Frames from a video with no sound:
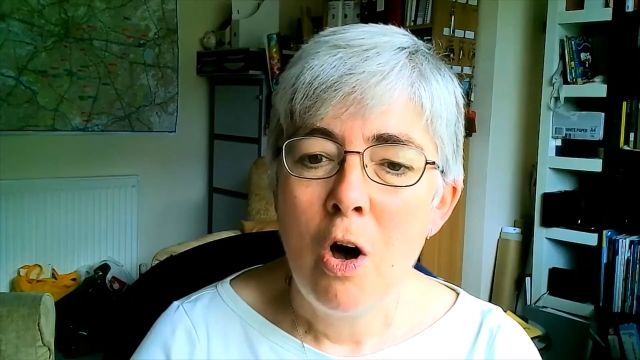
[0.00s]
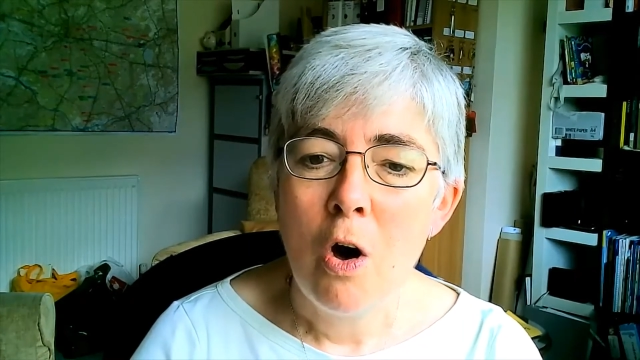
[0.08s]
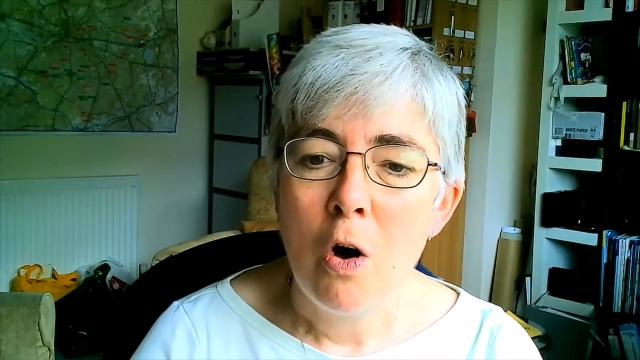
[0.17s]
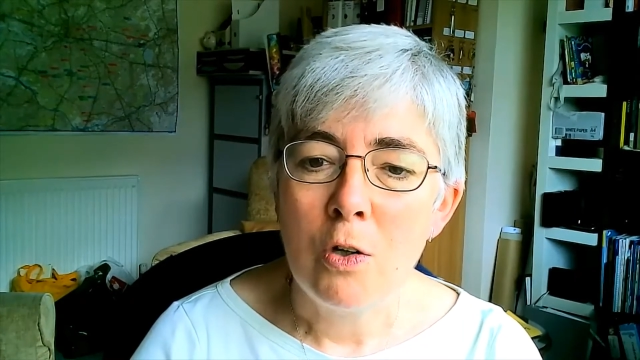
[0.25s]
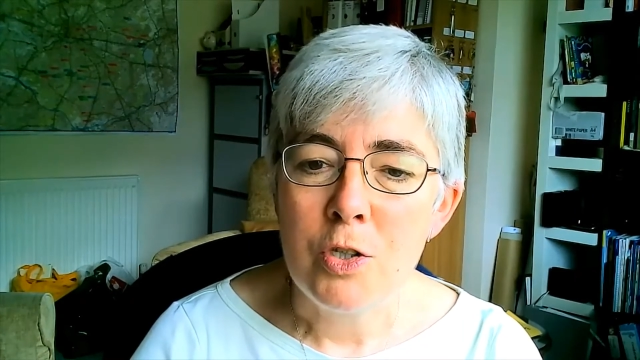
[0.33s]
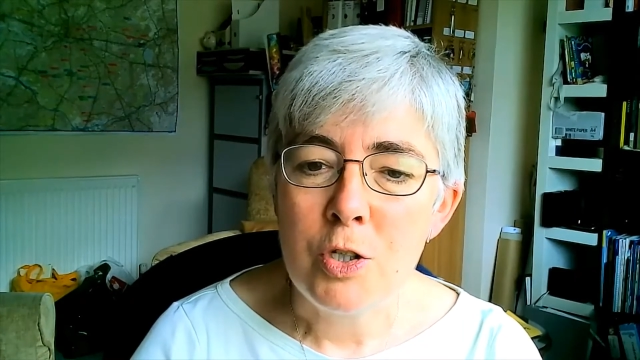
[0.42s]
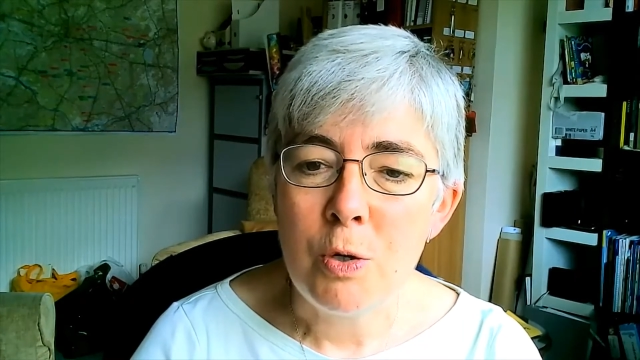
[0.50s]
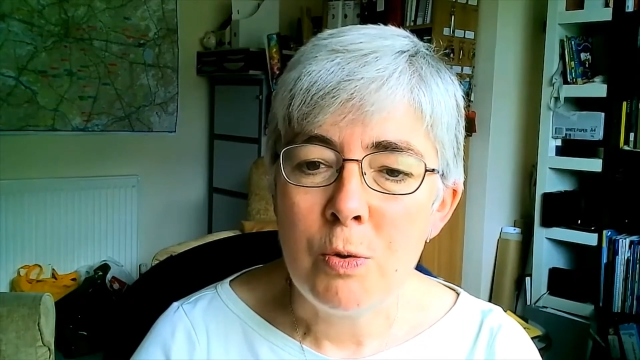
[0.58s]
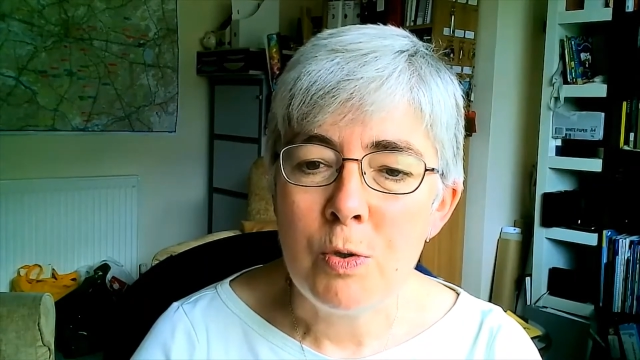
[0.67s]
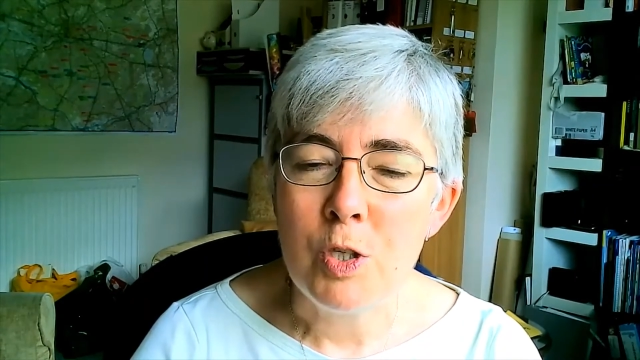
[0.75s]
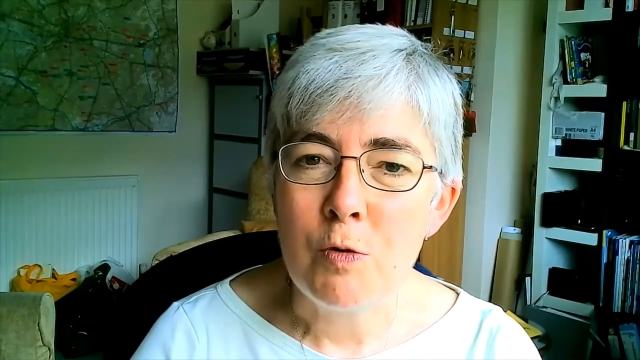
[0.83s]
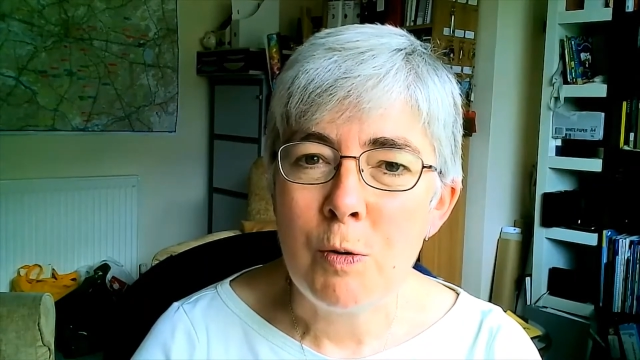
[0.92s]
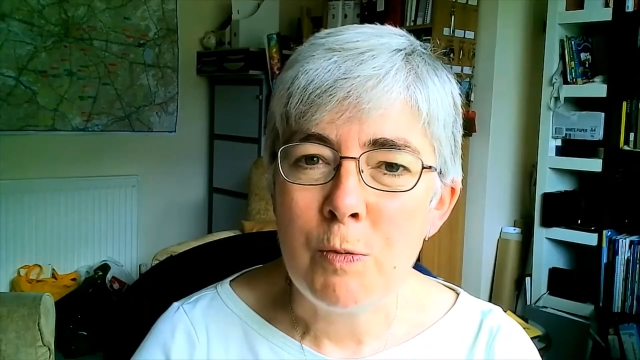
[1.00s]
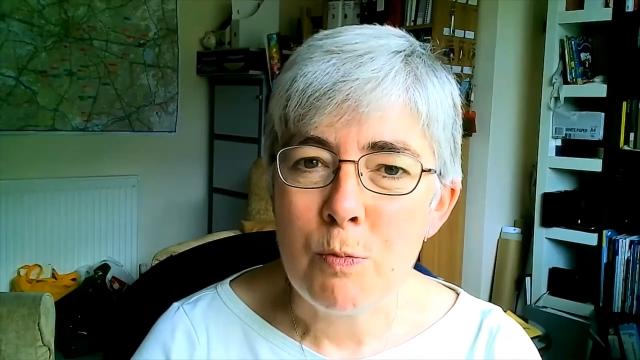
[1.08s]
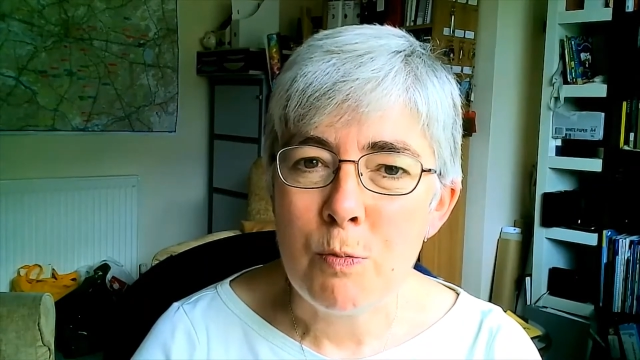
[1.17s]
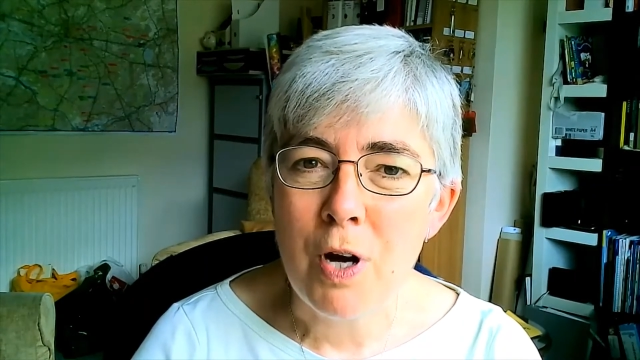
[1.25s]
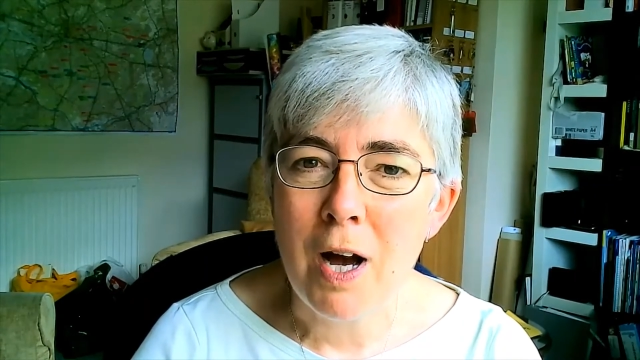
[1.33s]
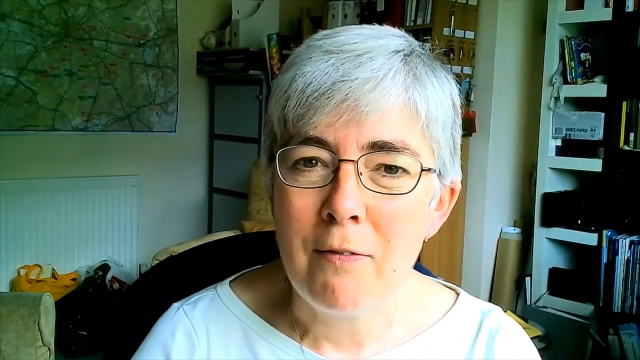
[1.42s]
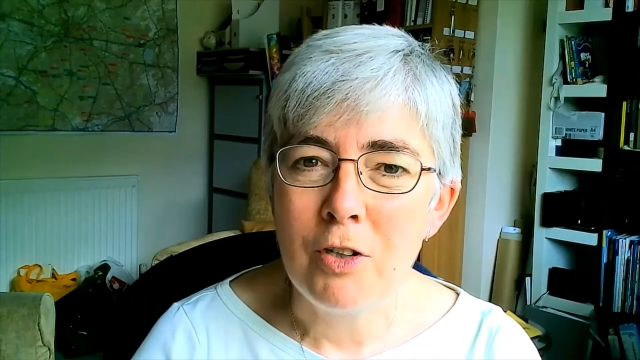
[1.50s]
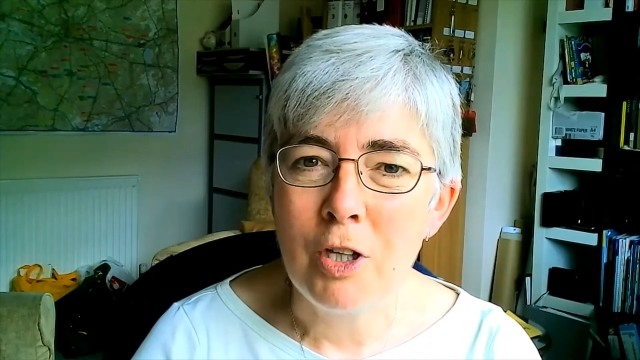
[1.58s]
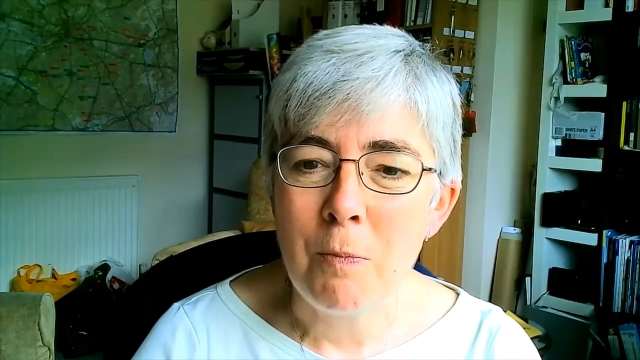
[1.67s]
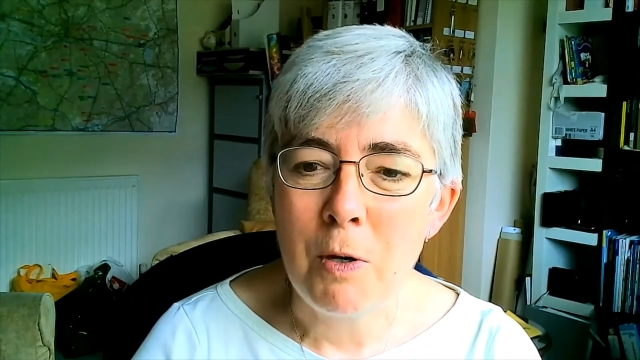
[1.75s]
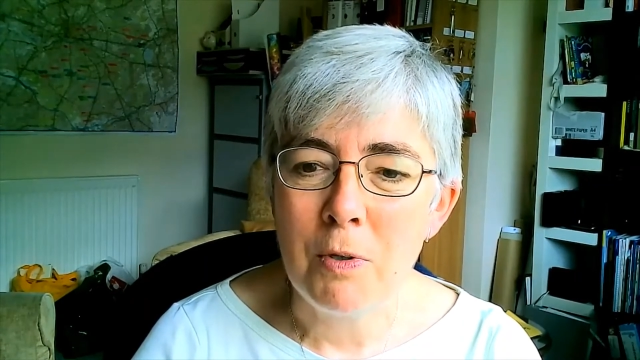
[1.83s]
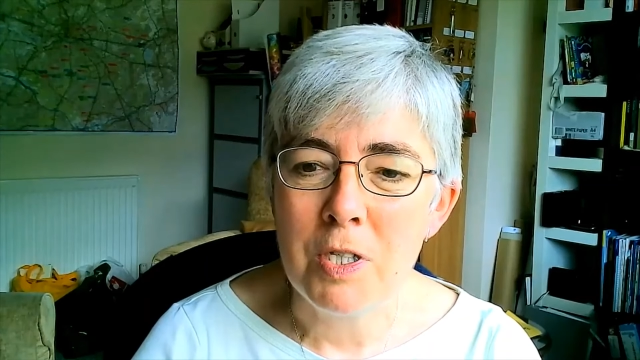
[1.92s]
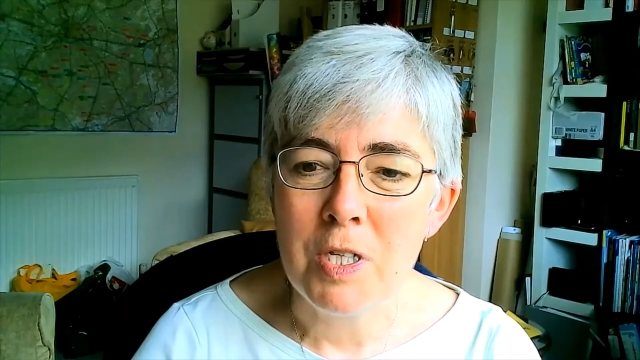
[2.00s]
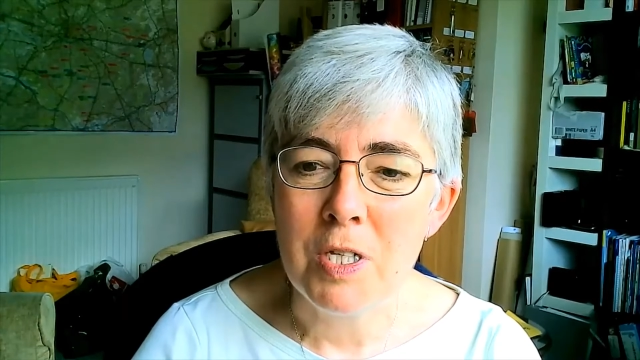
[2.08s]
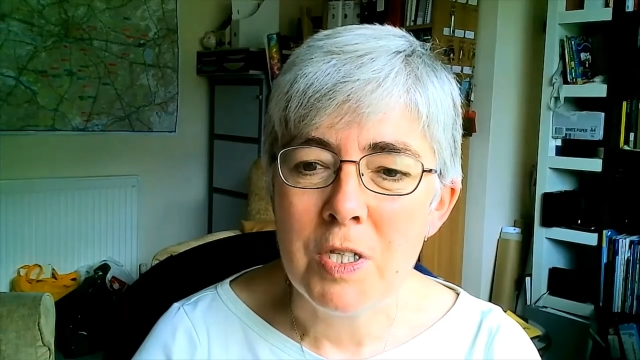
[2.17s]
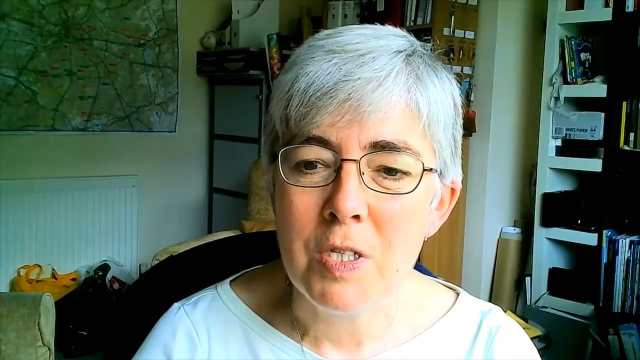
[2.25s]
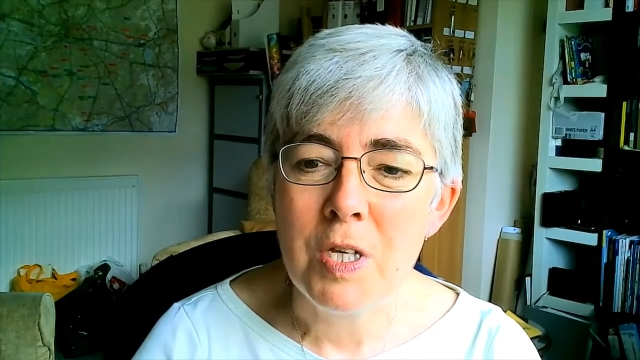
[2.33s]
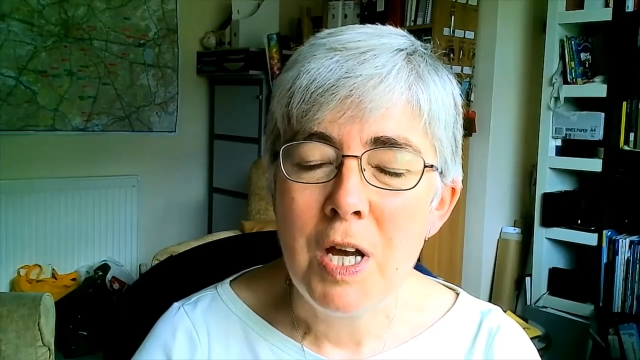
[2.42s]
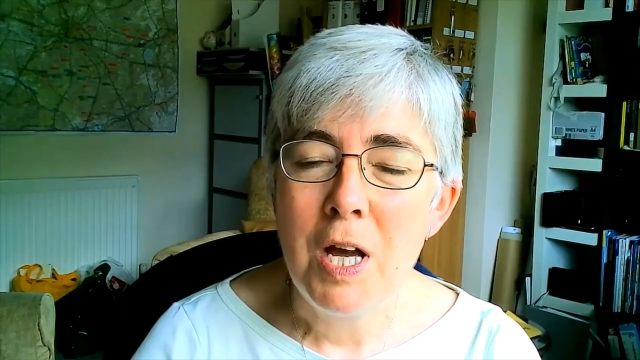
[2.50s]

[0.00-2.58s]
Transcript: on students from deprived communities